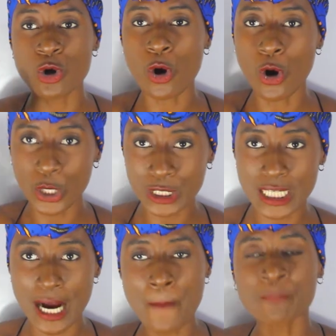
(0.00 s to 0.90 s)
your
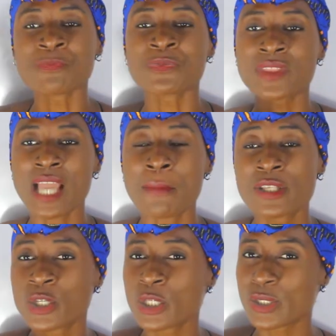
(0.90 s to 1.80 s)
order. Now I'm
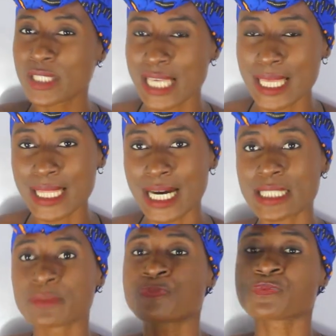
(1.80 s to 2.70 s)
also going to say
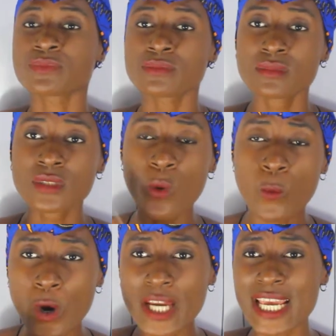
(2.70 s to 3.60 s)
that
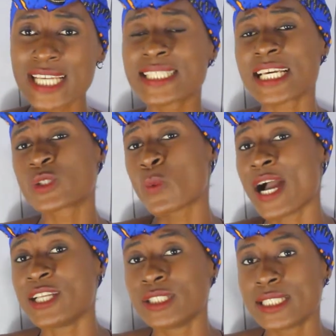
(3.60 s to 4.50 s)
one essence
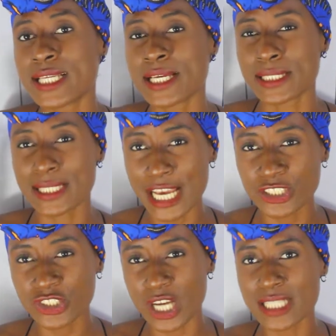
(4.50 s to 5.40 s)
why you need a
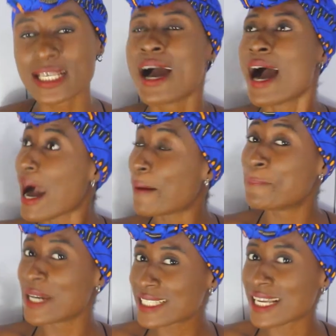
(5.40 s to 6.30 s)
size chart,
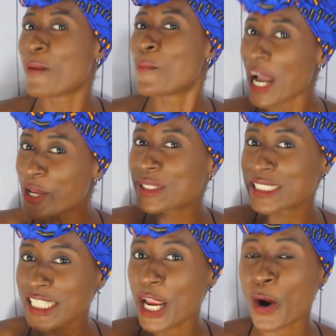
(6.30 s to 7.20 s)
and better, why you
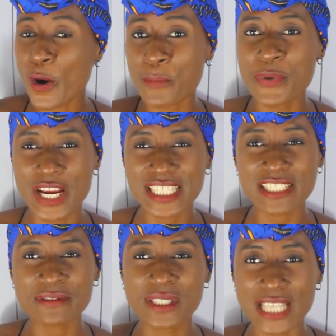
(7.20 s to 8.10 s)
need a
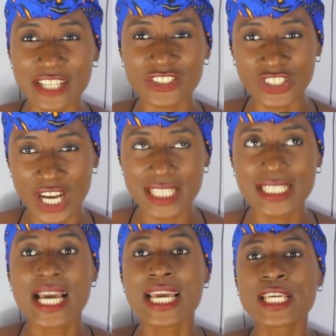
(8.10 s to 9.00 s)
comprehensive size
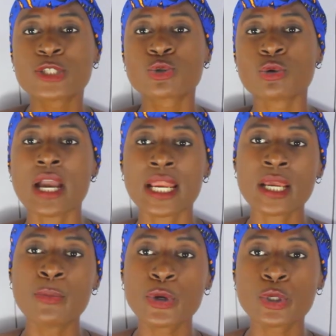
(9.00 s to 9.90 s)
chart, is to
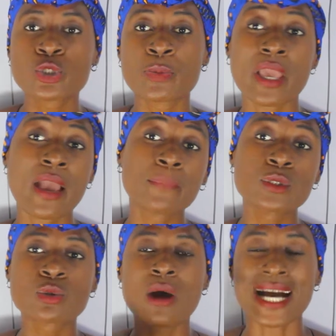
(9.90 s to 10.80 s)
enable you to be
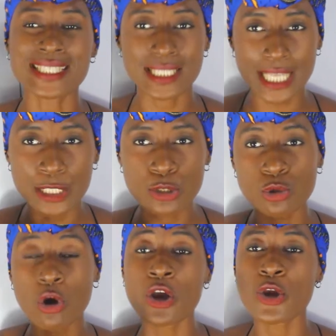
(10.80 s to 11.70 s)
able to attend
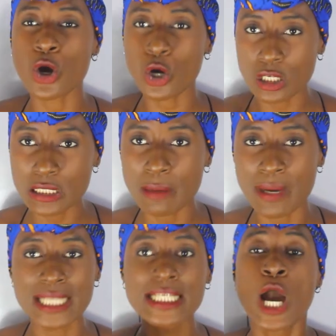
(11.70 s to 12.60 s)
to all your
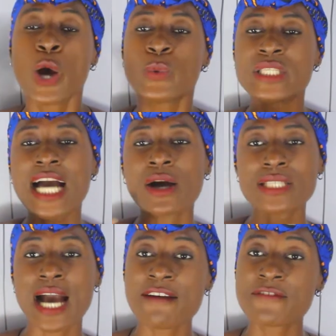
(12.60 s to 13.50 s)
customers
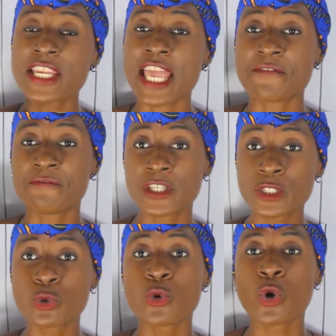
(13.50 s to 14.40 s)
without having a
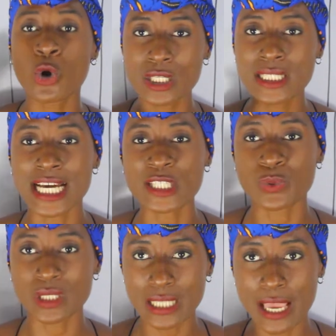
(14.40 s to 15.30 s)
physical contact
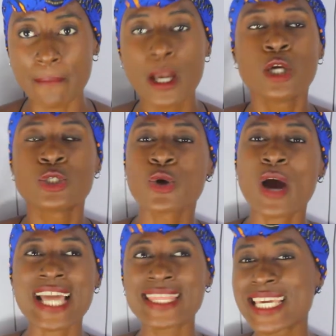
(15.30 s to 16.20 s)
with them. So
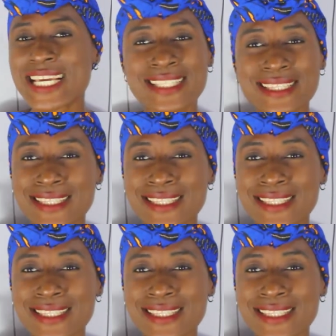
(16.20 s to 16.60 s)
I think